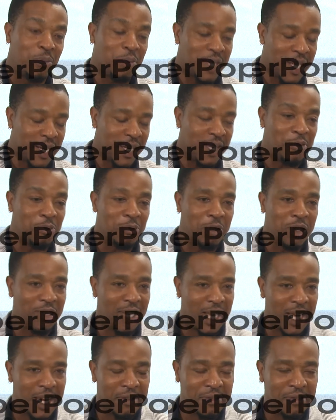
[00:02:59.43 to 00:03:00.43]
which I did in real
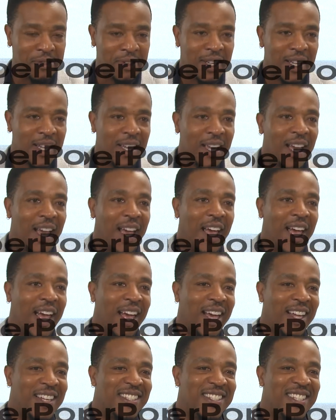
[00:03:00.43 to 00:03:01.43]
life,
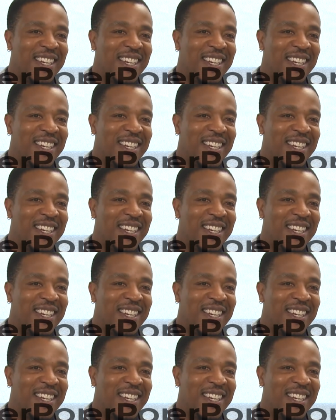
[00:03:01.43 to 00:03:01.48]
and